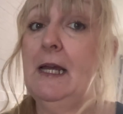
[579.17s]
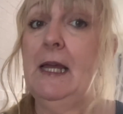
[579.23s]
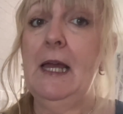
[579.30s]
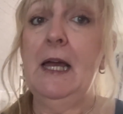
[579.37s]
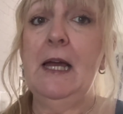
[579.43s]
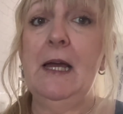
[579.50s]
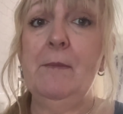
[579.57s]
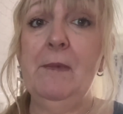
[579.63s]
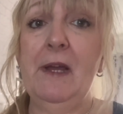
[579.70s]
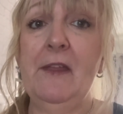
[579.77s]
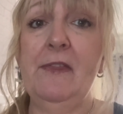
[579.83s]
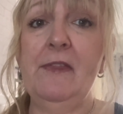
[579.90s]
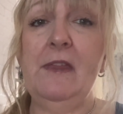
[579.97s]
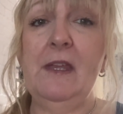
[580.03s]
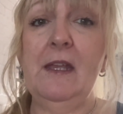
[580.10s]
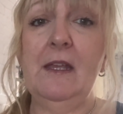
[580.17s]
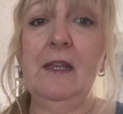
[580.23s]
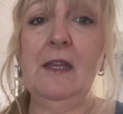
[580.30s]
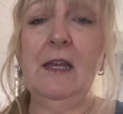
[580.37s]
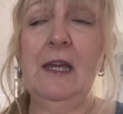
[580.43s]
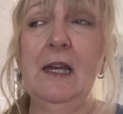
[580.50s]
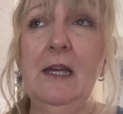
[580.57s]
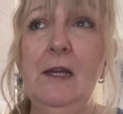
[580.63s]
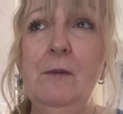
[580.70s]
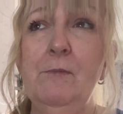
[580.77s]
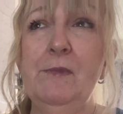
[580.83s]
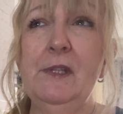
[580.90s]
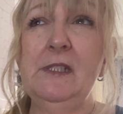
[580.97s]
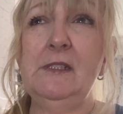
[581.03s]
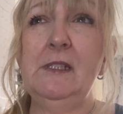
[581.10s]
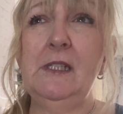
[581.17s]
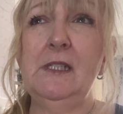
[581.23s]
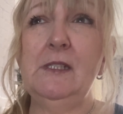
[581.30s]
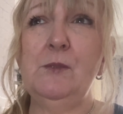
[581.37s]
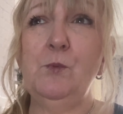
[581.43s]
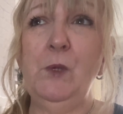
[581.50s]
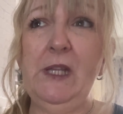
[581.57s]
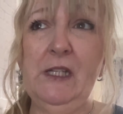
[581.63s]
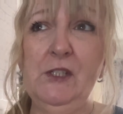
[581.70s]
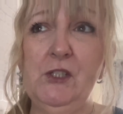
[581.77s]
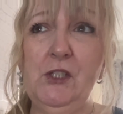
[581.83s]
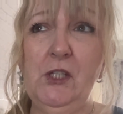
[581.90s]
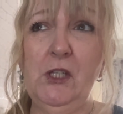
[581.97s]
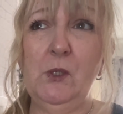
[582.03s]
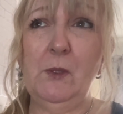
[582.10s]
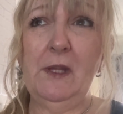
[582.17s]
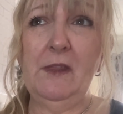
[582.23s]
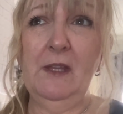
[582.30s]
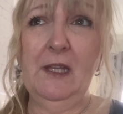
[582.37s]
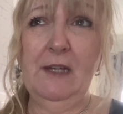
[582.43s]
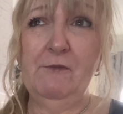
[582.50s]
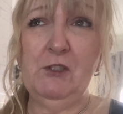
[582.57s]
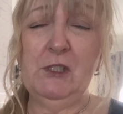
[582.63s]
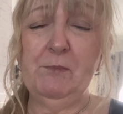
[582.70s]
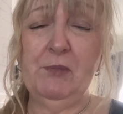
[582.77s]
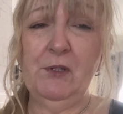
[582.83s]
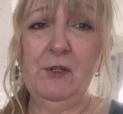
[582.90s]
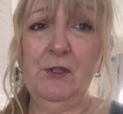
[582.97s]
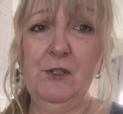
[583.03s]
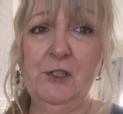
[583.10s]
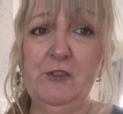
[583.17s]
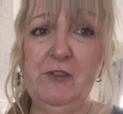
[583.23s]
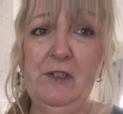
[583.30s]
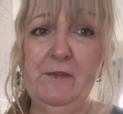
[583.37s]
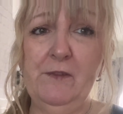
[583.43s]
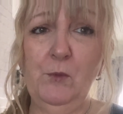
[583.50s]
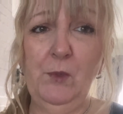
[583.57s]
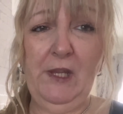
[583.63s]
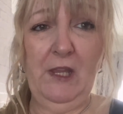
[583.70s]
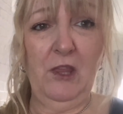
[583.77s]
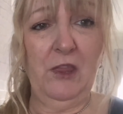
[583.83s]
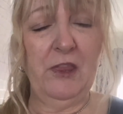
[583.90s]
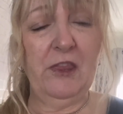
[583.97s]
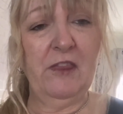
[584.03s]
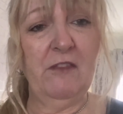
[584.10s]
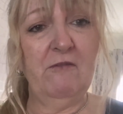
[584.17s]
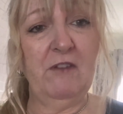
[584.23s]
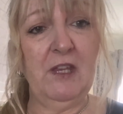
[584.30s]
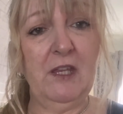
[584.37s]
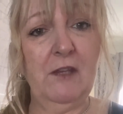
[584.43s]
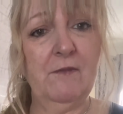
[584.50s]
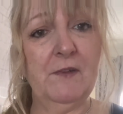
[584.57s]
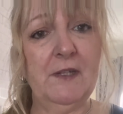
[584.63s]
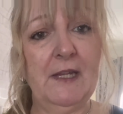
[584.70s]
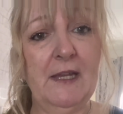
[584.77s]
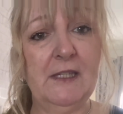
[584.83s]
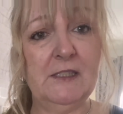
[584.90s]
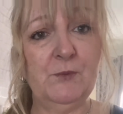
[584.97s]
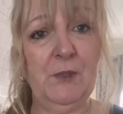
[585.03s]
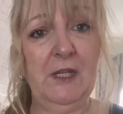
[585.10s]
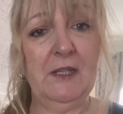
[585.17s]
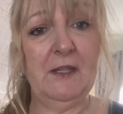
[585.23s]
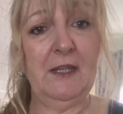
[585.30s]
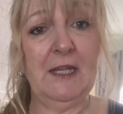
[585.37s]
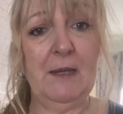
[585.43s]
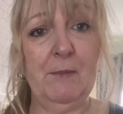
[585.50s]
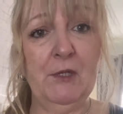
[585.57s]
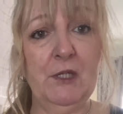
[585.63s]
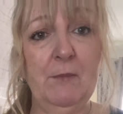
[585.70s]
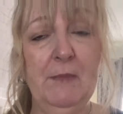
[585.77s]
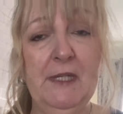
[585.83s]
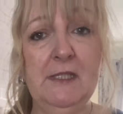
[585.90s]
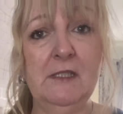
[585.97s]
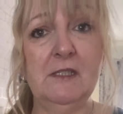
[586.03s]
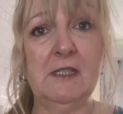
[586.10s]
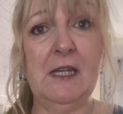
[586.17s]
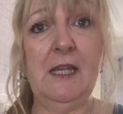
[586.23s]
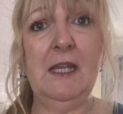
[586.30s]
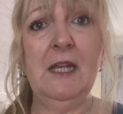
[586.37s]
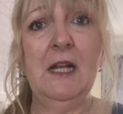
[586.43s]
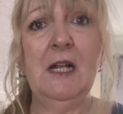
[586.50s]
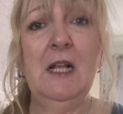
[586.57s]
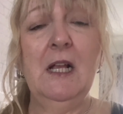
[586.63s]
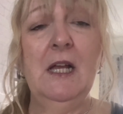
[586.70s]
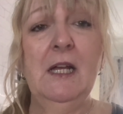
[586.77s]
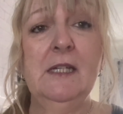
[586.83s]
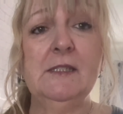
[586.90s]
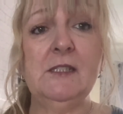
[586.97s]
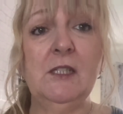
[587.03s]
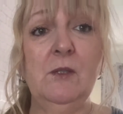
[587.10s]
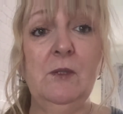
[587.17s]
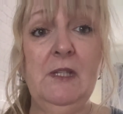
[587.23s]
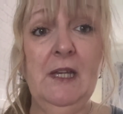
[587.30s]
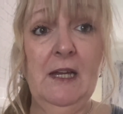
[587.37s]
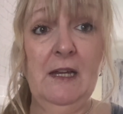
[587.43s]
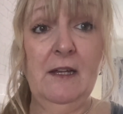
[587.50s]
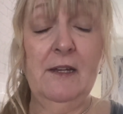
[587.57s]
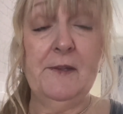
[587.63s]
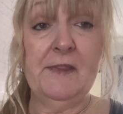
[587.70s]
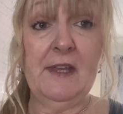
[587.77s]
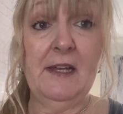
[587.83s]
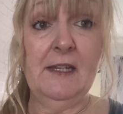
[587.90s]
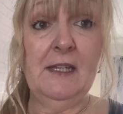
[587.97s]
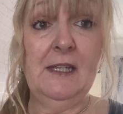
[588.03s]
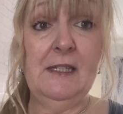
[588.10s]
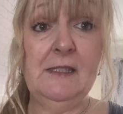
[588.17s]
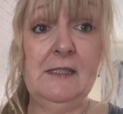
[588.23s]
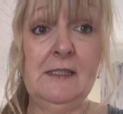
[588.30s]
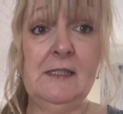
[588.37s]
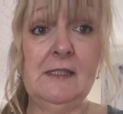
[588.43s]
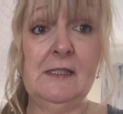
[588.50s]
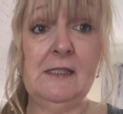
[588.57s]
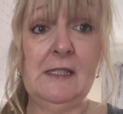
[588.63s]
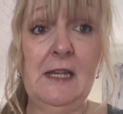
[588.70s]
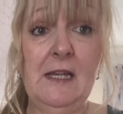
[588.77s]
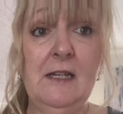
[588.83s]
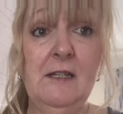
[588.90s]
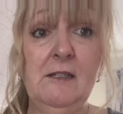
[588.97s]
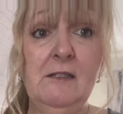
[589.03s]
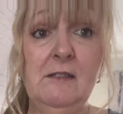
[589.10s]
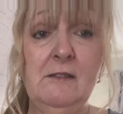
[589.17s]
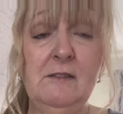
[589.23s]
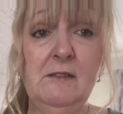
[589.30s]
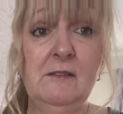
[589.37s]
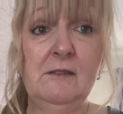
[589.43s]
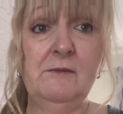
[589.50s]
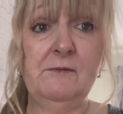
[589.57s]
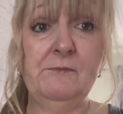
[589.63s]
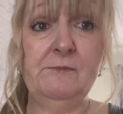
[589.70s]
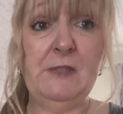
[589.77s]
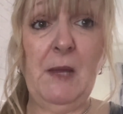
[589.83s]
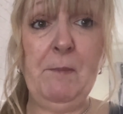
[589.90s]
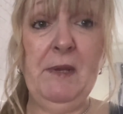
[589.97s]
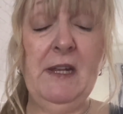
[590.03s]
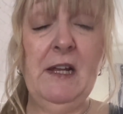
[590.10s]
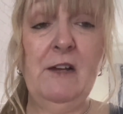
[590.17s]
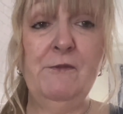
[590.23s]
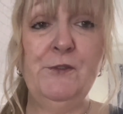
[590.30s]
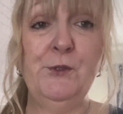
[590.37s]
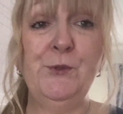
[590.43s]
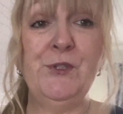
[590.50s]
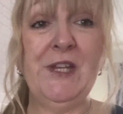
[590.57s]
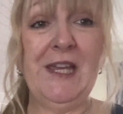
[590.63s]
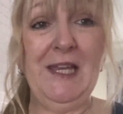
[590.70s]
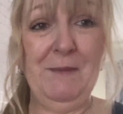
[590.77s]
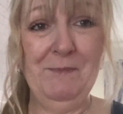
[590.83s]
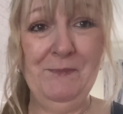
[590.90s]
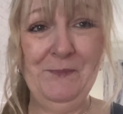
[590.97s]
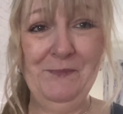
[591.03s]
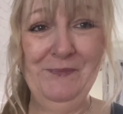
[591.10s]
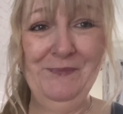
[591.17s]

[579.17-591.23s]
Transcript: Um, I think um, this is week two. I think I've just put an order in for week three for next week. They come on a Monday. So yeah, that is uh, up in our food game.